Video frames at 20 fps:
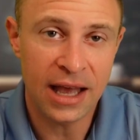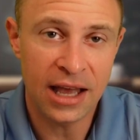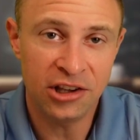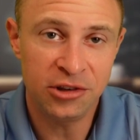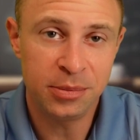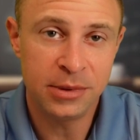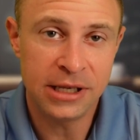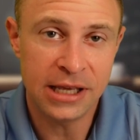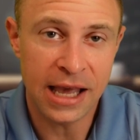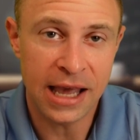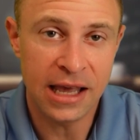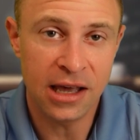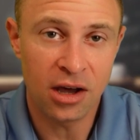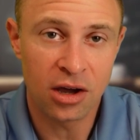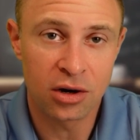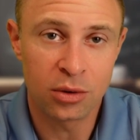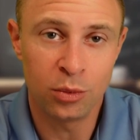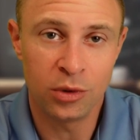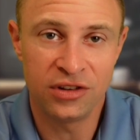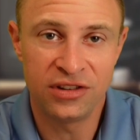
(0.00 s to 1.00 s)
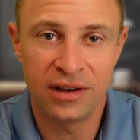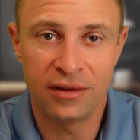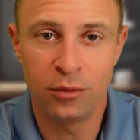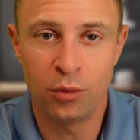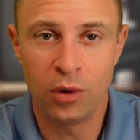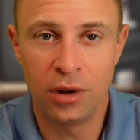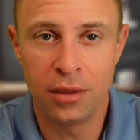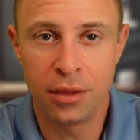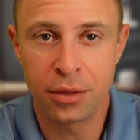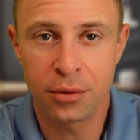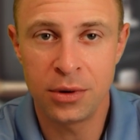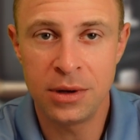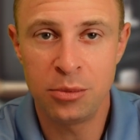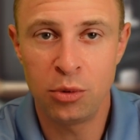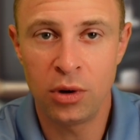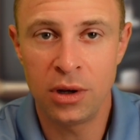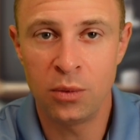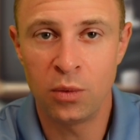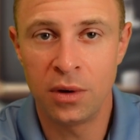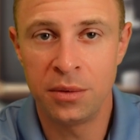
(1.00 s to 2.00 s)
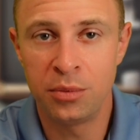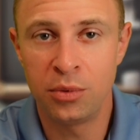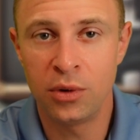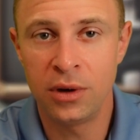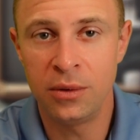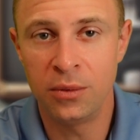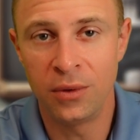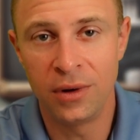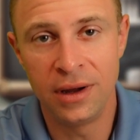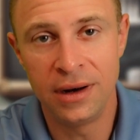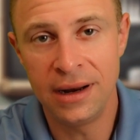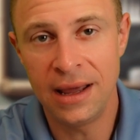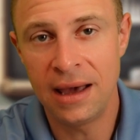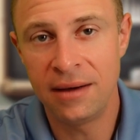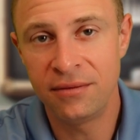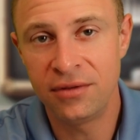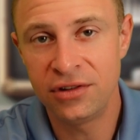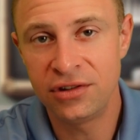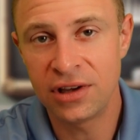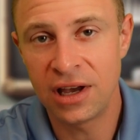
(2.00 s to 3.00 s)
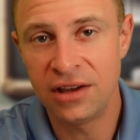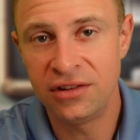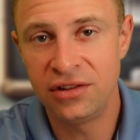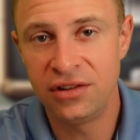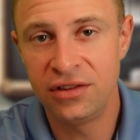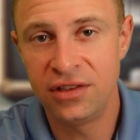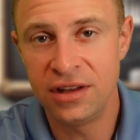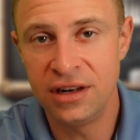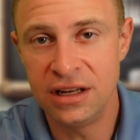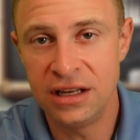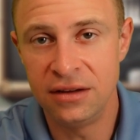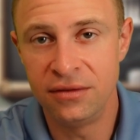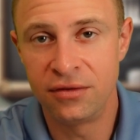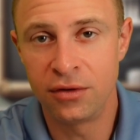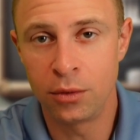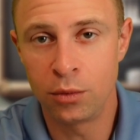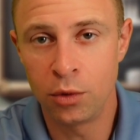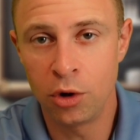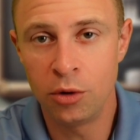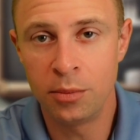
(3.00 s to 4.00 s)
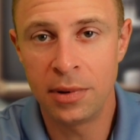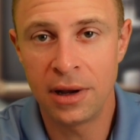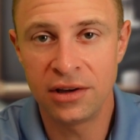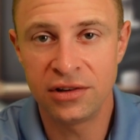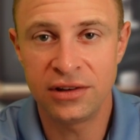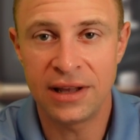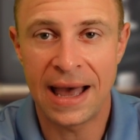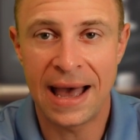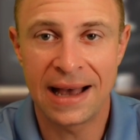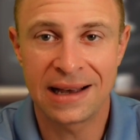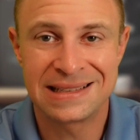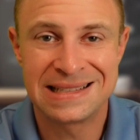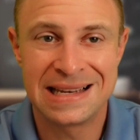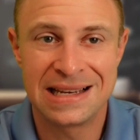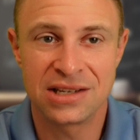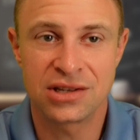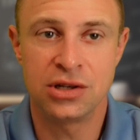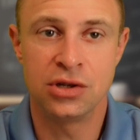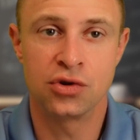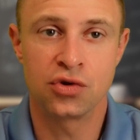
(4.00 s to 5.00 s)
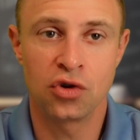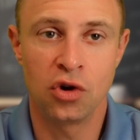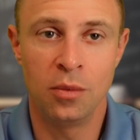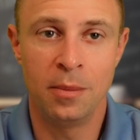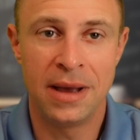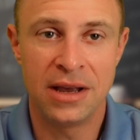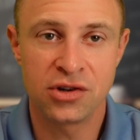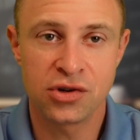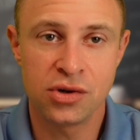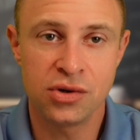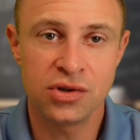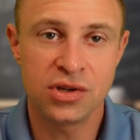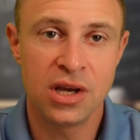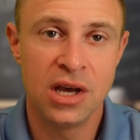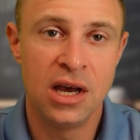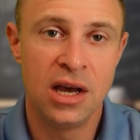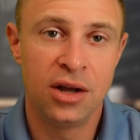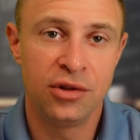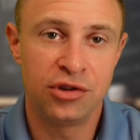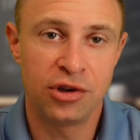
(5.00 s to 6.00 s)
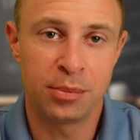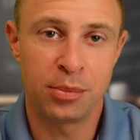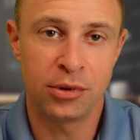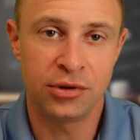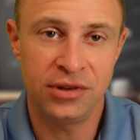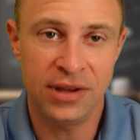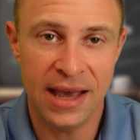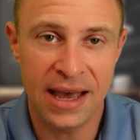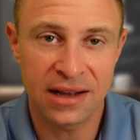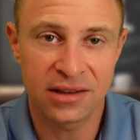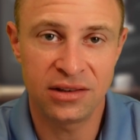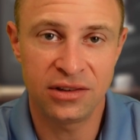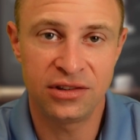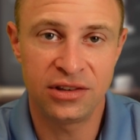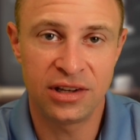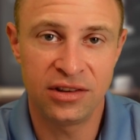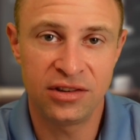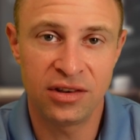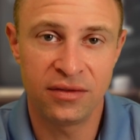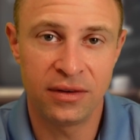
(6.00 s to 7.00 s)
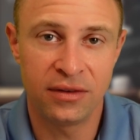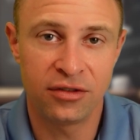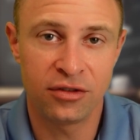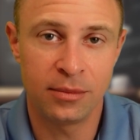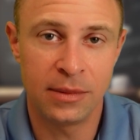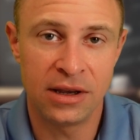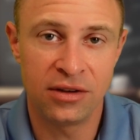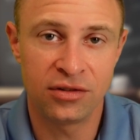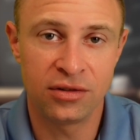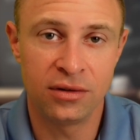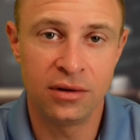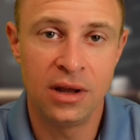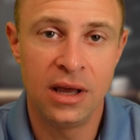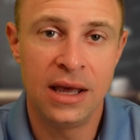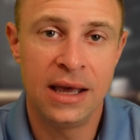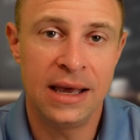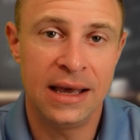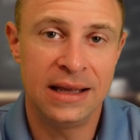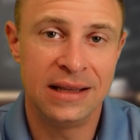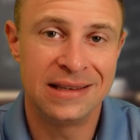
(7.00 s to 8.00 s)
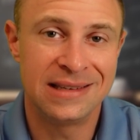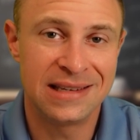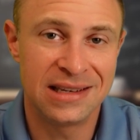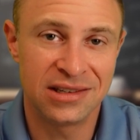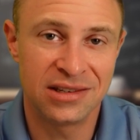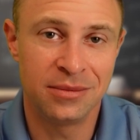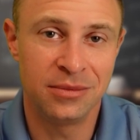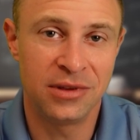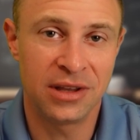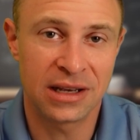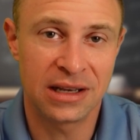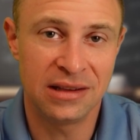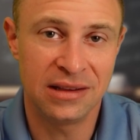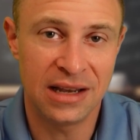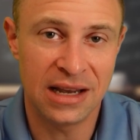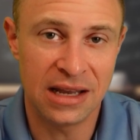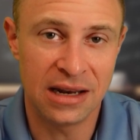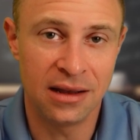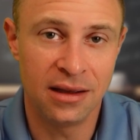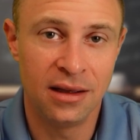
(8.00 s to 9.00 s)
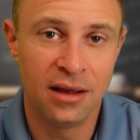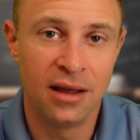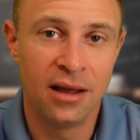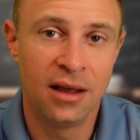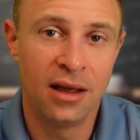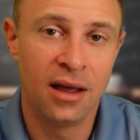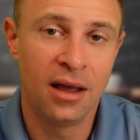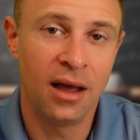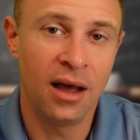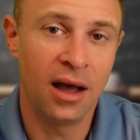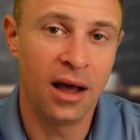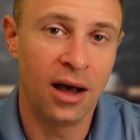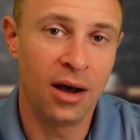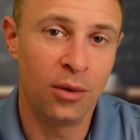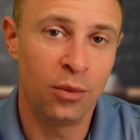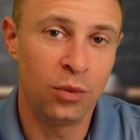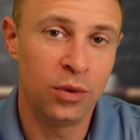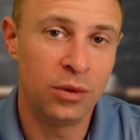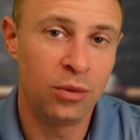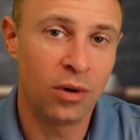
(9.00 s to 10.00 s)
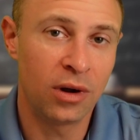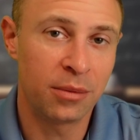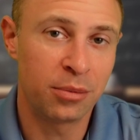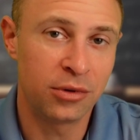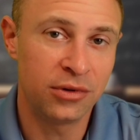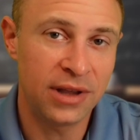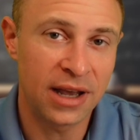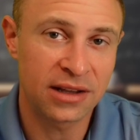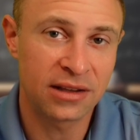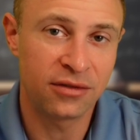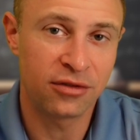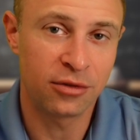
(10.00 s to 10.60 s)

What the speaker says: SP 800-171 3.1.1 emphasizes the need for robust access control measures to protect sensitive information in systems that contain it. We want to protect it